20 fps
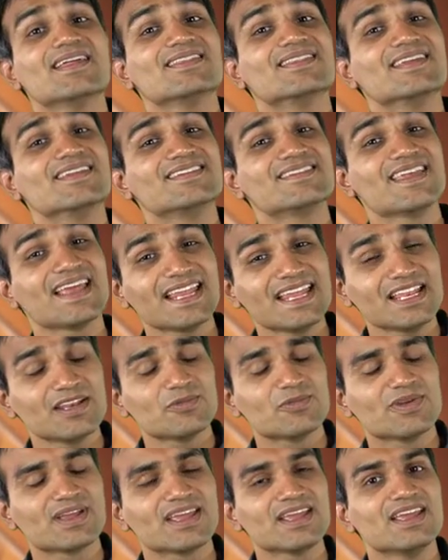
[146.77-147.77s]
The
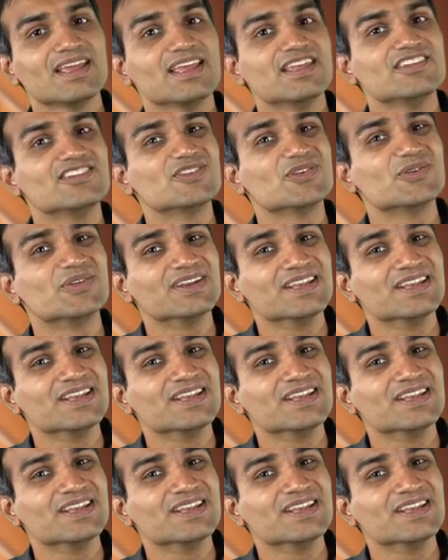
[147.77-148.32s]
second way is to